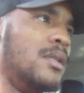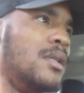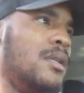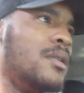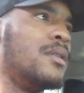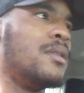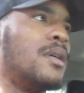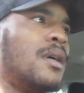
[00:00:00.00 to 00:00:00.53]

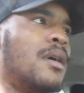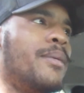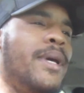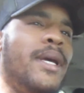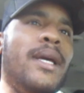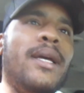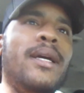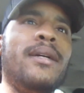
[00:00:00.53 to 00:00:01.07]
already know what you
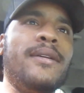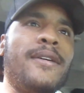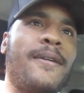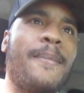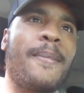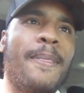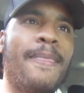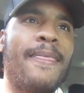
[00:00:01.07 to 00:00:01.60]
guys gotta
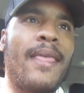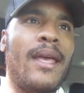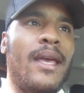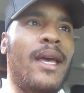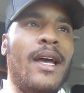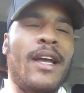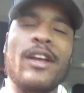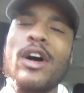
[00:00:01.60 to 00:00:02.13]
do though.
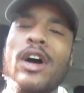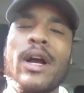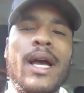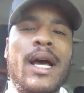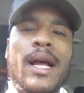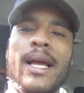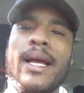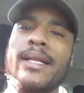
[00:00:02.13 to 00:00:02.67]
You yeah, y'all
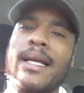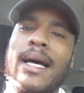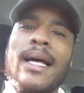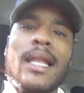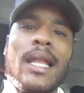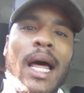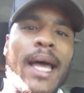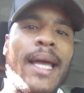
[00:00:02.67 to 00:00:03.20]
gotta get a
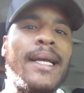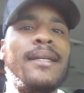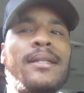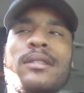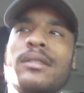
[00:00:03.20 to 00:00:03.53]
uh, like,